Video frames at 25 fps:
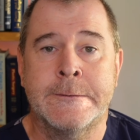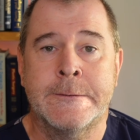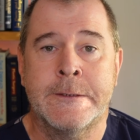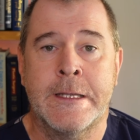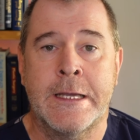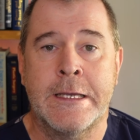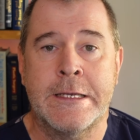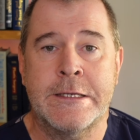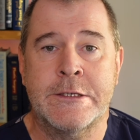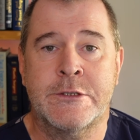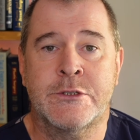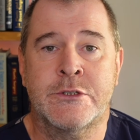
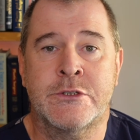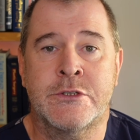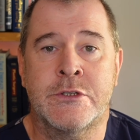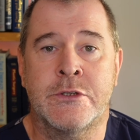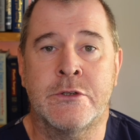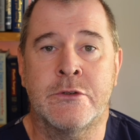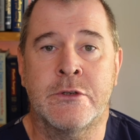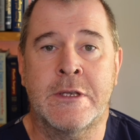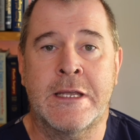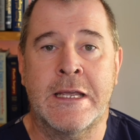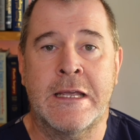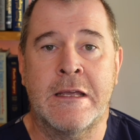is
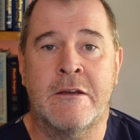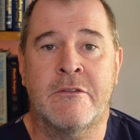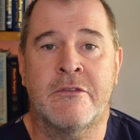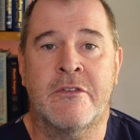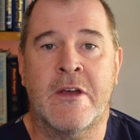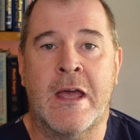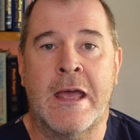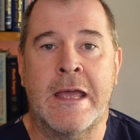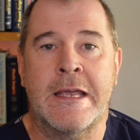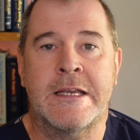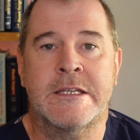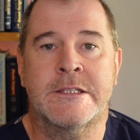to give
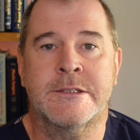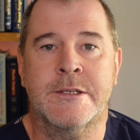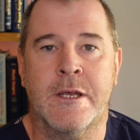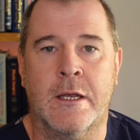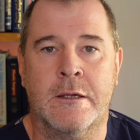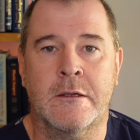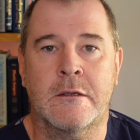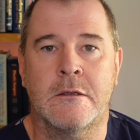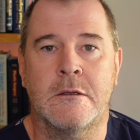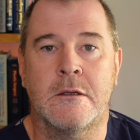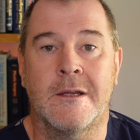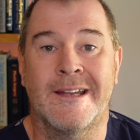a
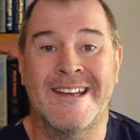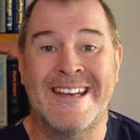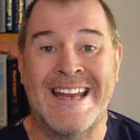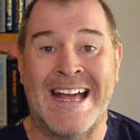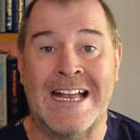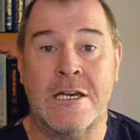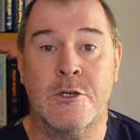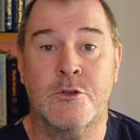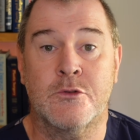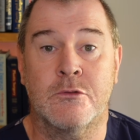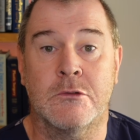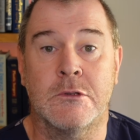subtle
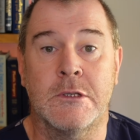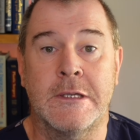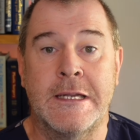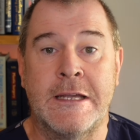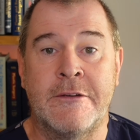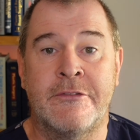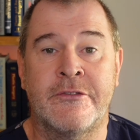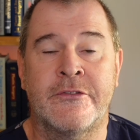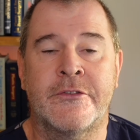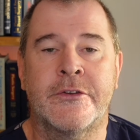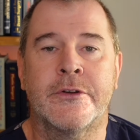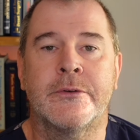natural
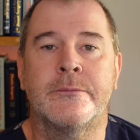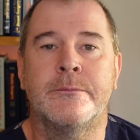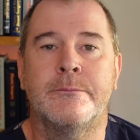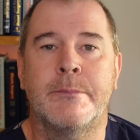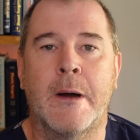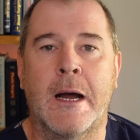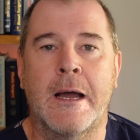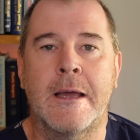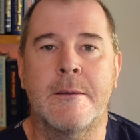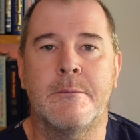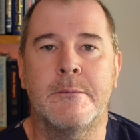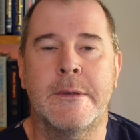lift
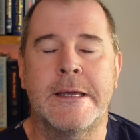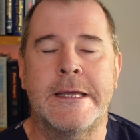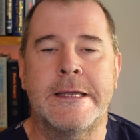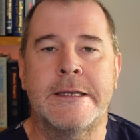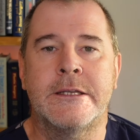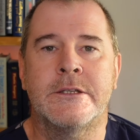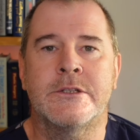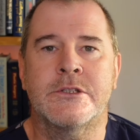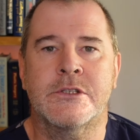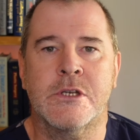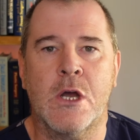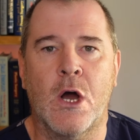by
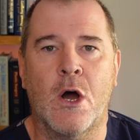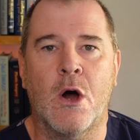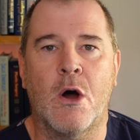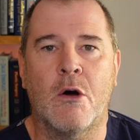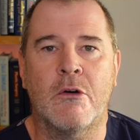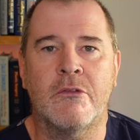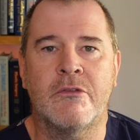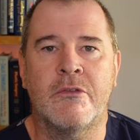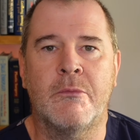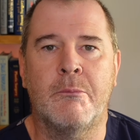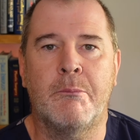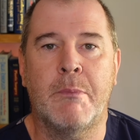means
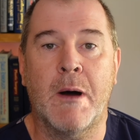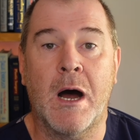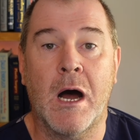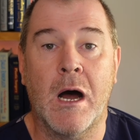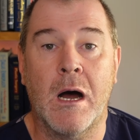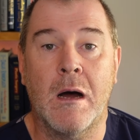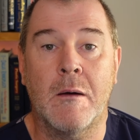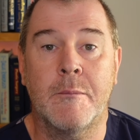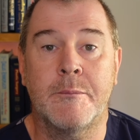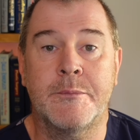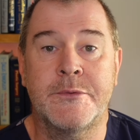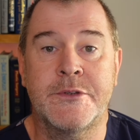of
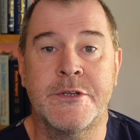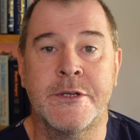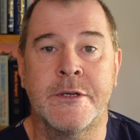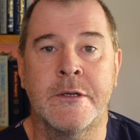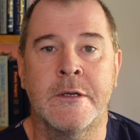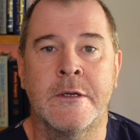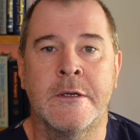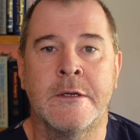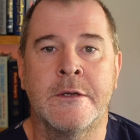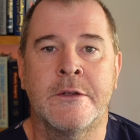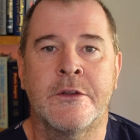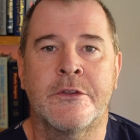barbed
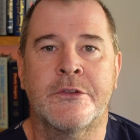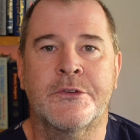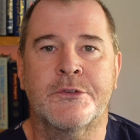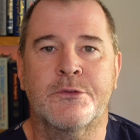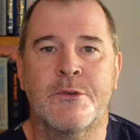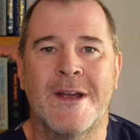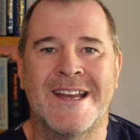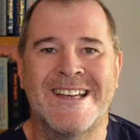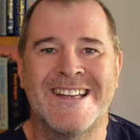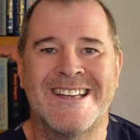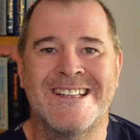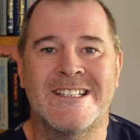
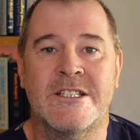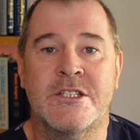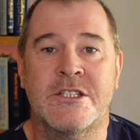threaded